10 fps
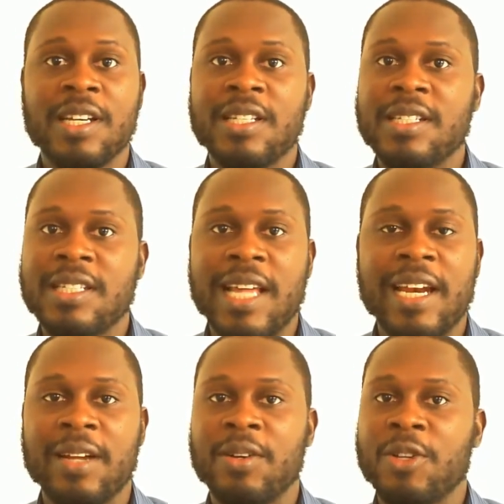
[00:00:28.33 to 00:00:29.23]
to
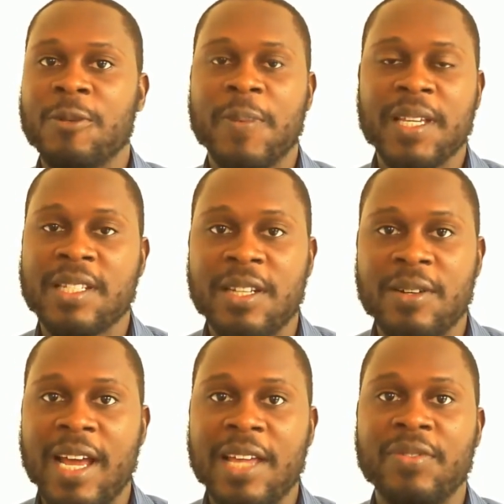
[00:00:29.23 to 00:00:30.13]
stand out in your personal
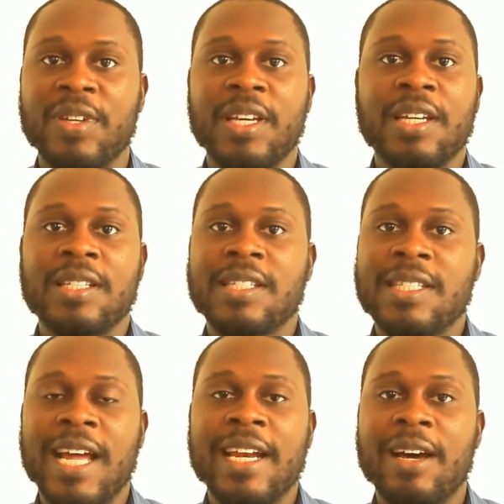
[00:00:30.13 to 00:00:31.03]
life, to
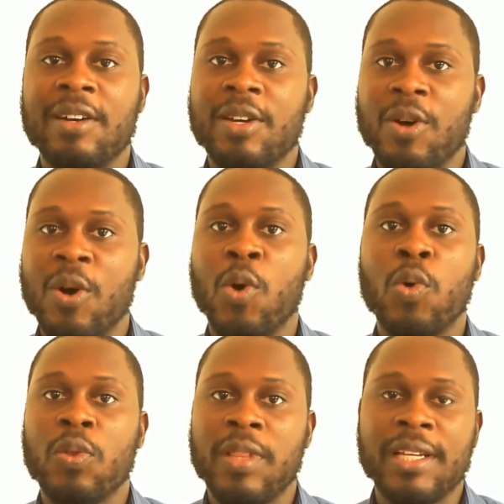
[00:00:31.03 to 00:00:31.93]
stand out in
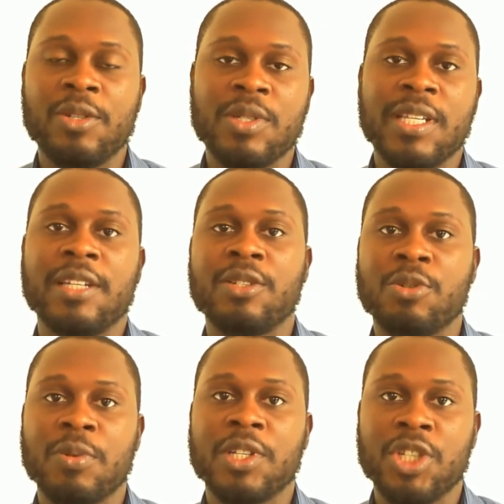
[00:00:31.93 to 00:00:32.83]
all that you set
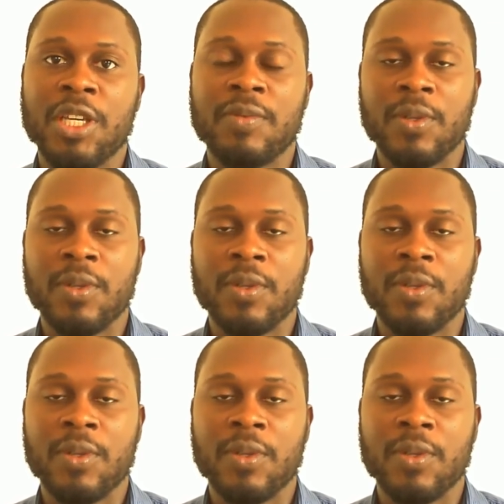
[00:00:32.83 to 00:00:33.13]
to achieve.